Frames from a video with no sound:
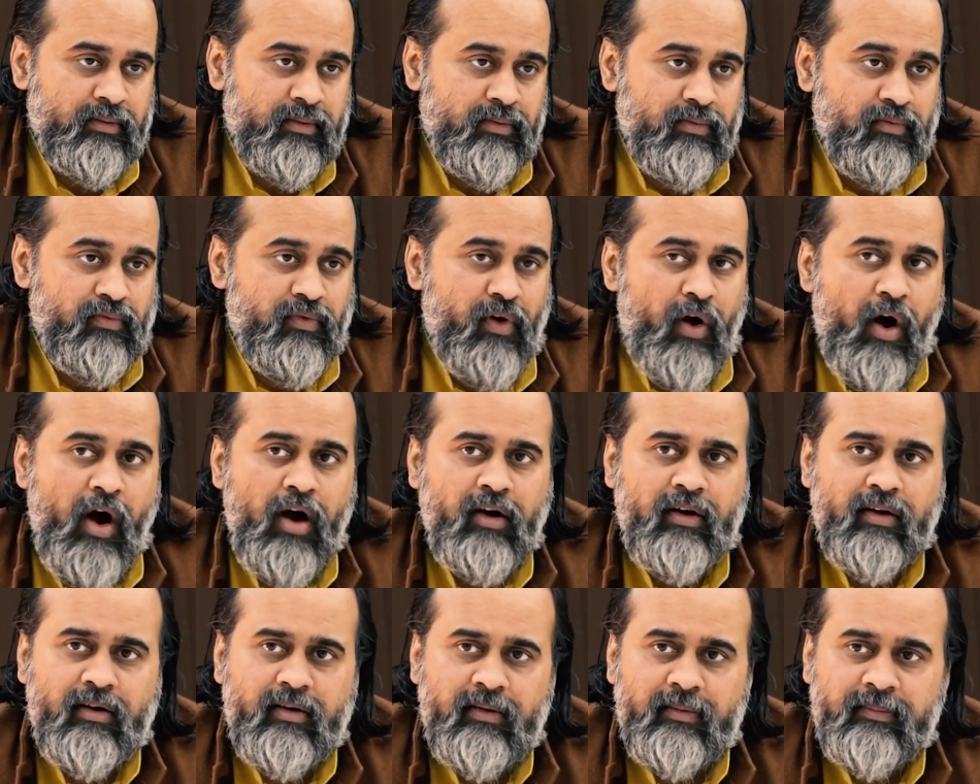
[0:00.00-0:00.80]

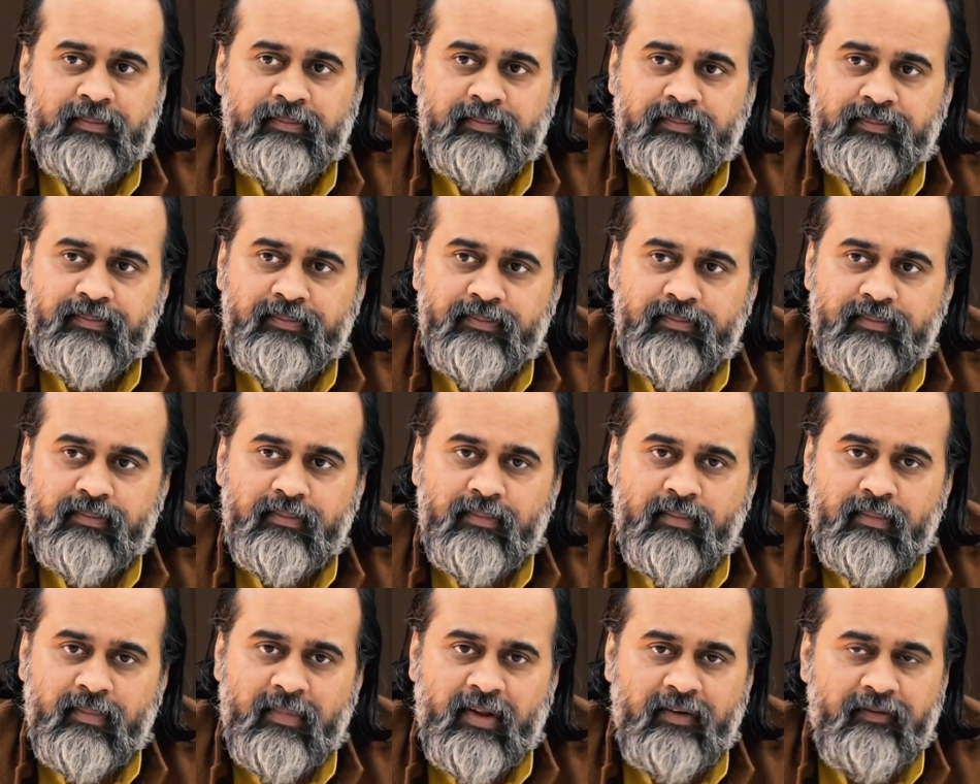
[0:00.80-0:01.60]
walk
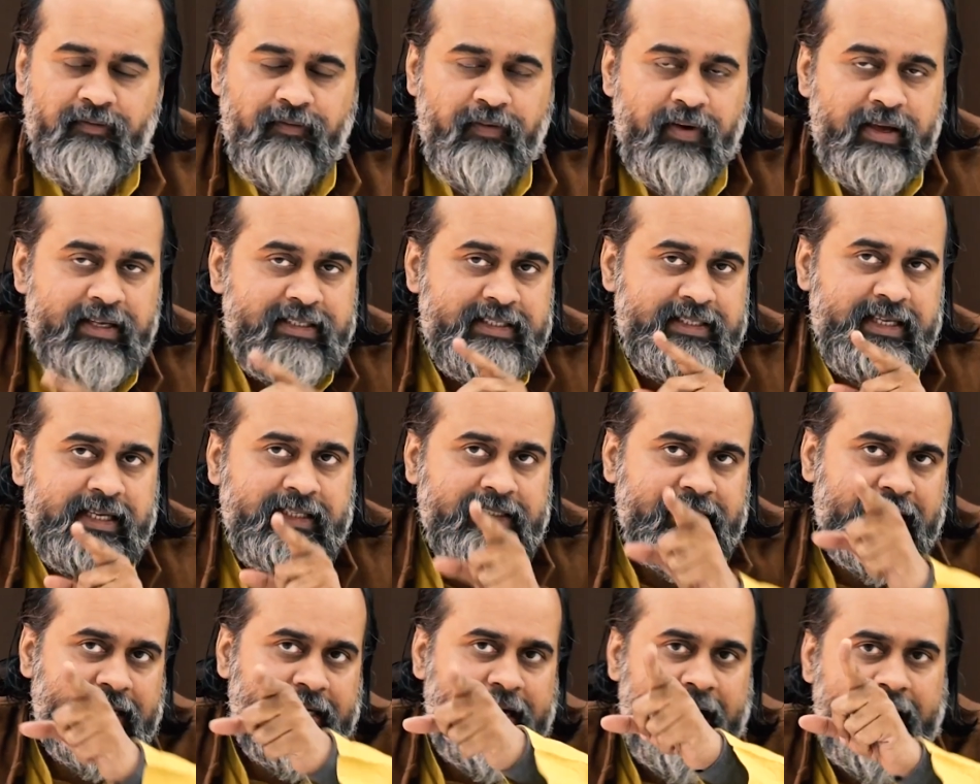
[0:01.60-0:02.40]

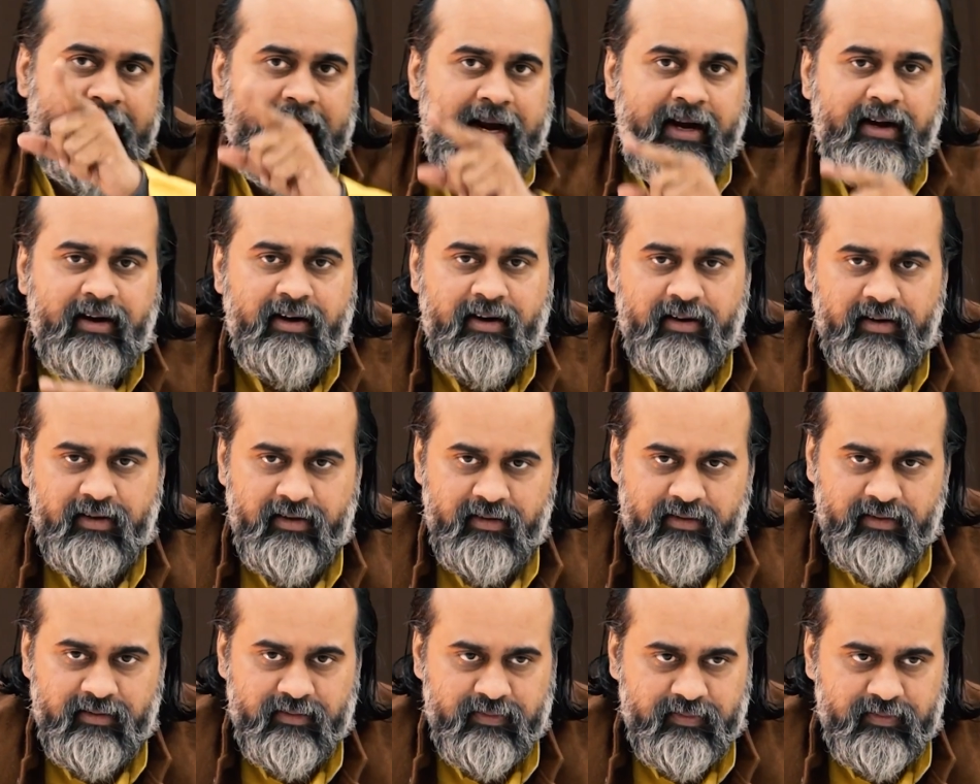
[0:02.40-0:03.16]
facing the dead end.